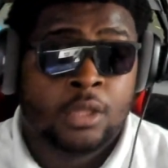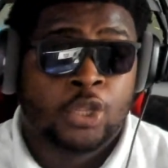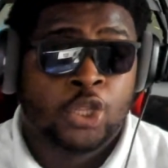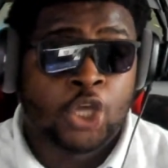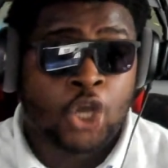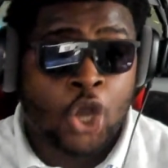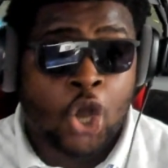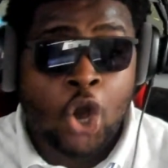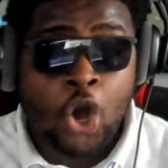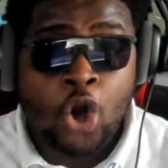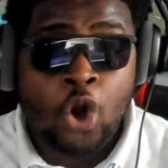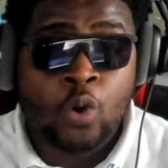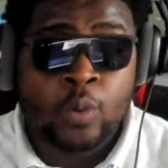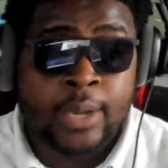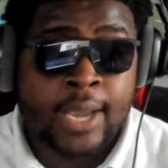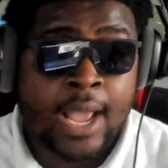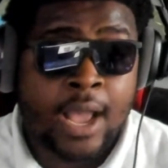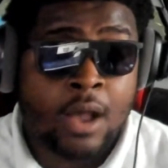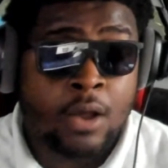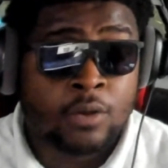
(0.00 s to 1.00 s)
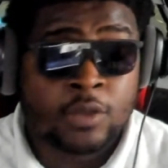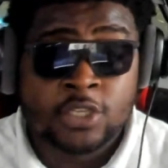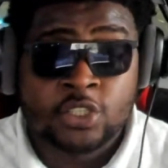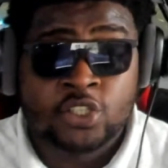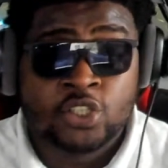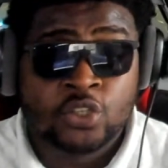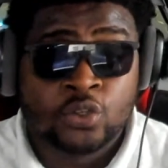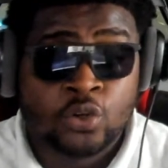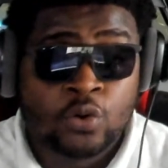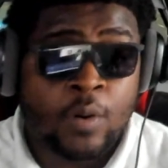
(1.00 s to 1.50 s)
The goal now is
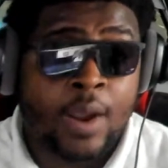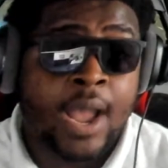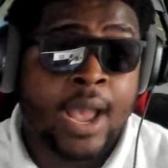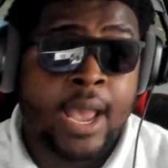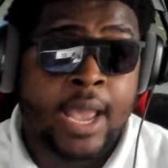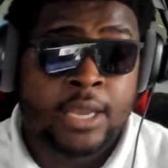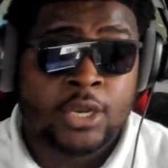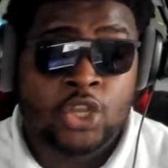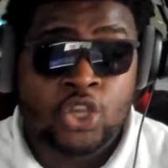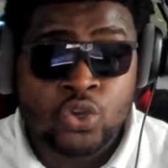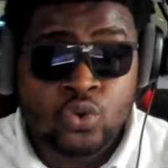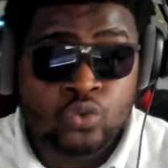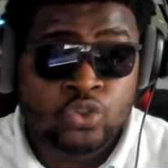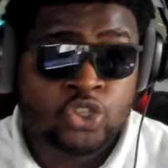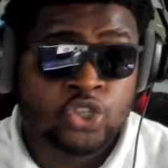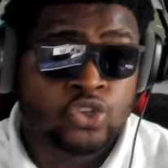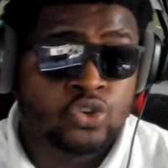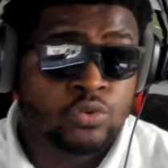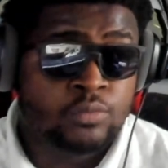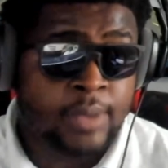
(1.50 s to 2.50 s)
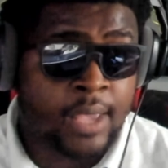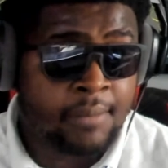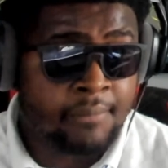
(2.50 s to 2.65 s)
to grind YouTube